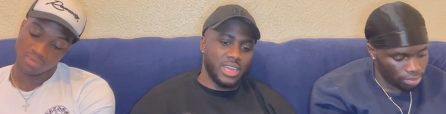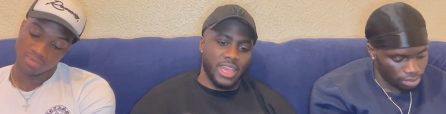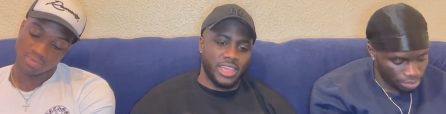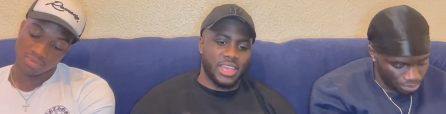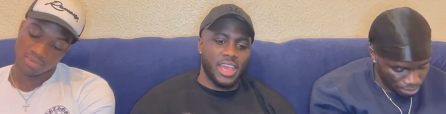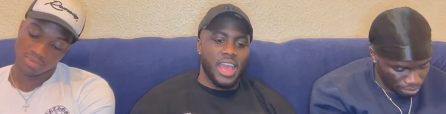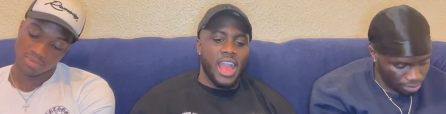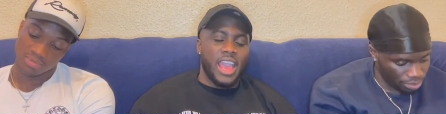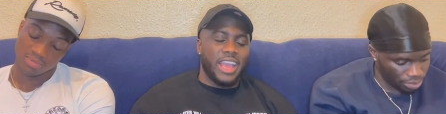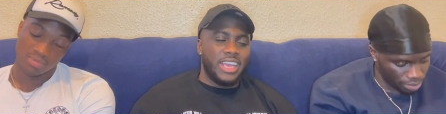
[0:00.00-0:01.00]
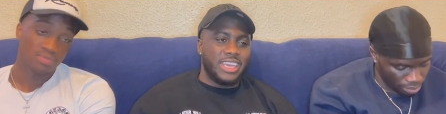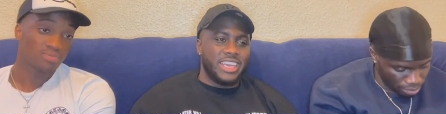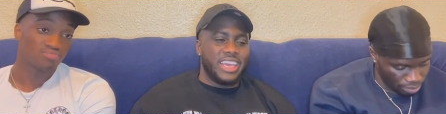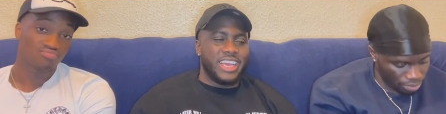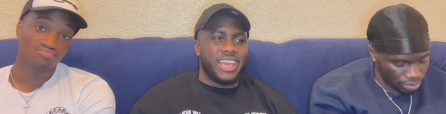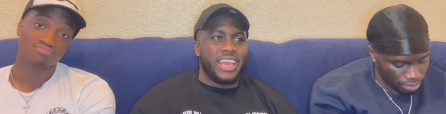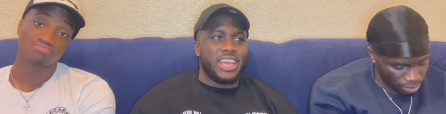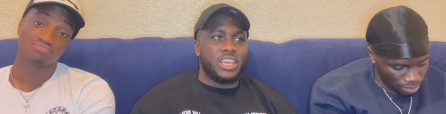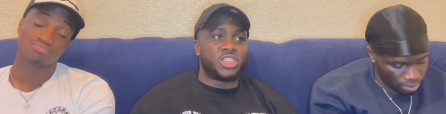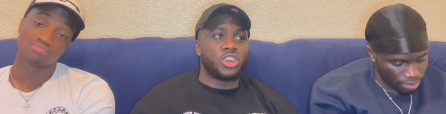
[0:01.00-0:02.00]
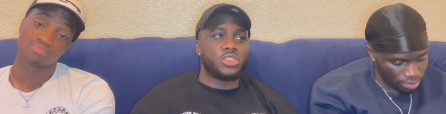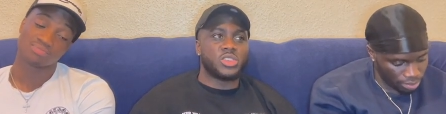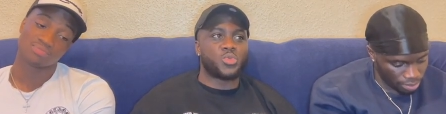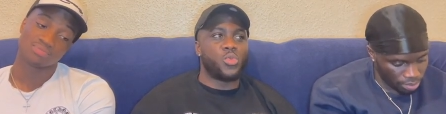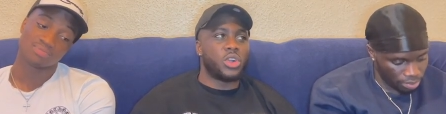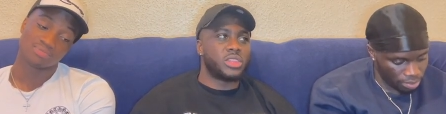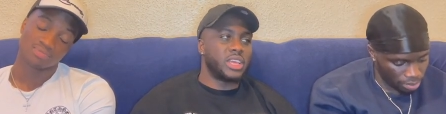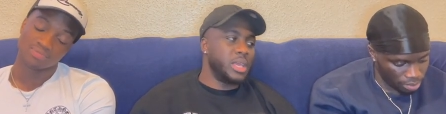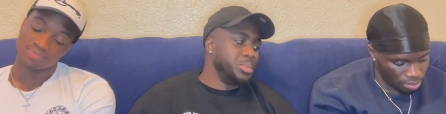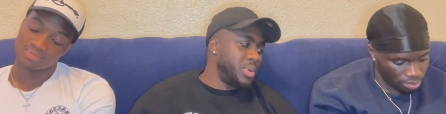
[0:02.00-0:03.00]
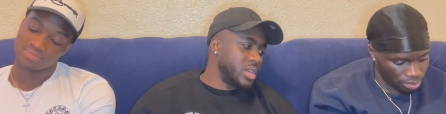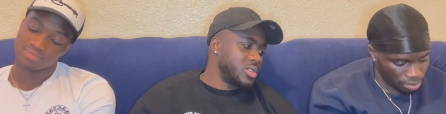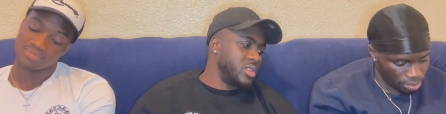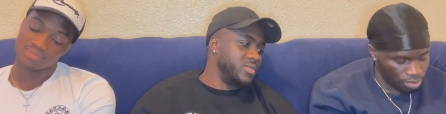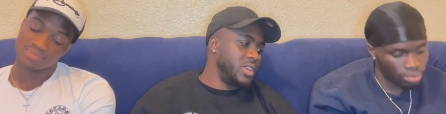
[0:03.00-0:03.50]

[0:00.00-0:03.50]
Speaker 1: Like, it showed us what the impact of